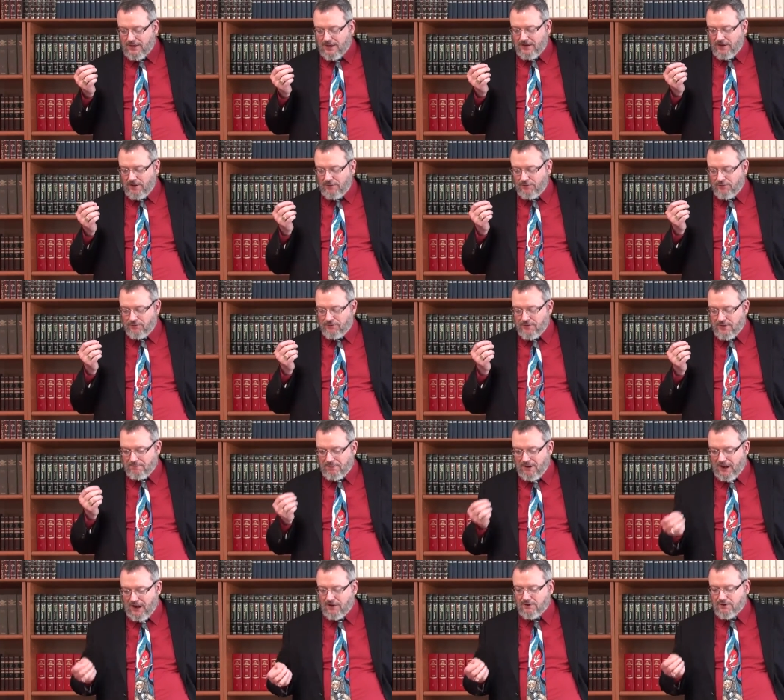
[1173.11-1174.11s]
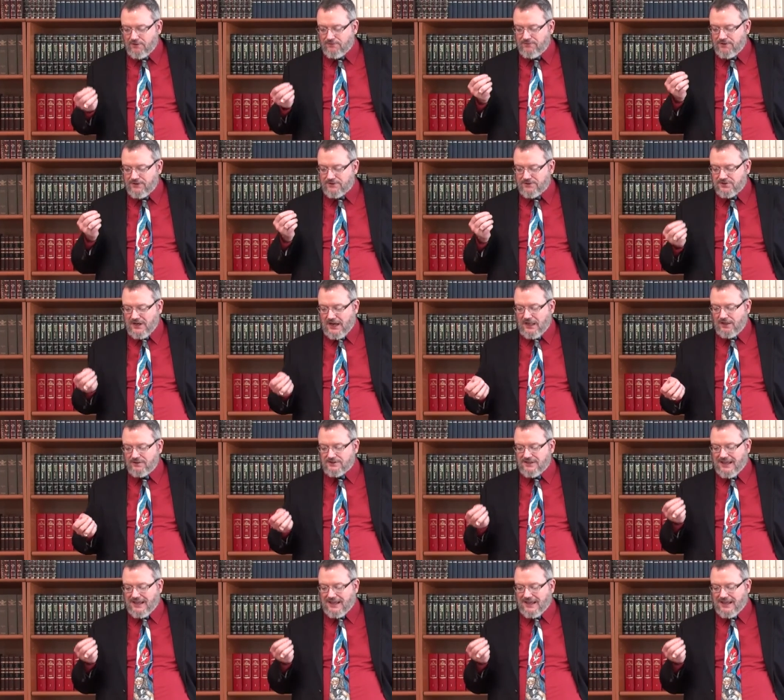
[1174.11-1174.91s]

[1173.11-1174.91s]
and although the Apocrypha is silent